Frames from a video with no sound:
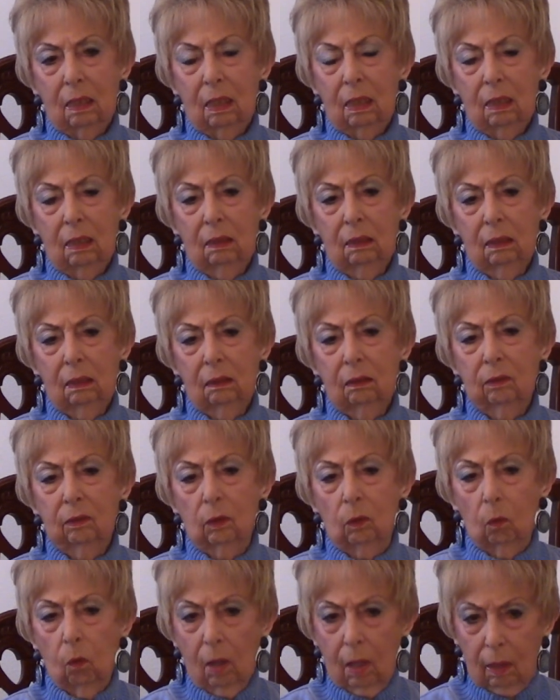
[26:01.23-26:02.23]
the
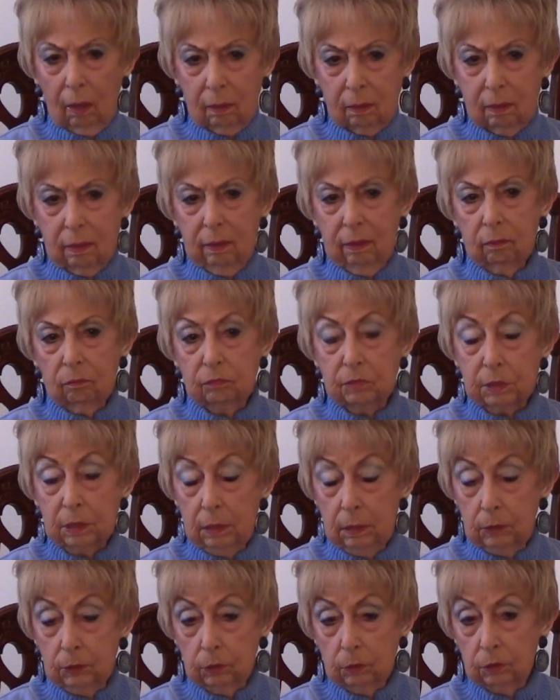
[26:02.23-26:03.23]
quality of
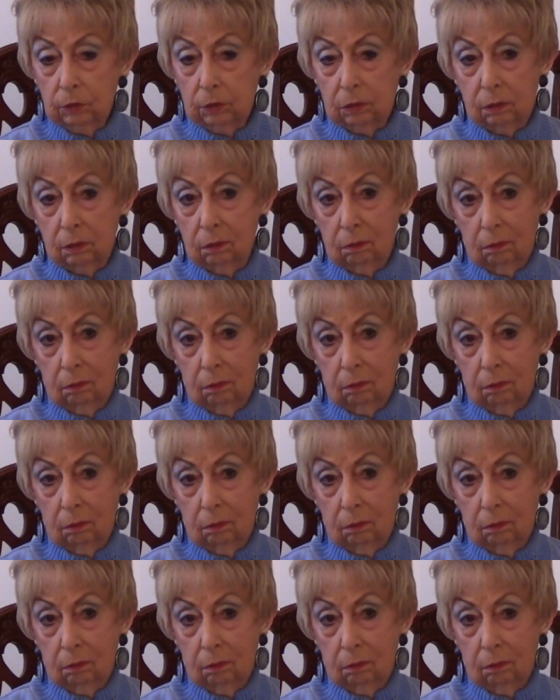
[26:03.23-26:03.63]
teachers,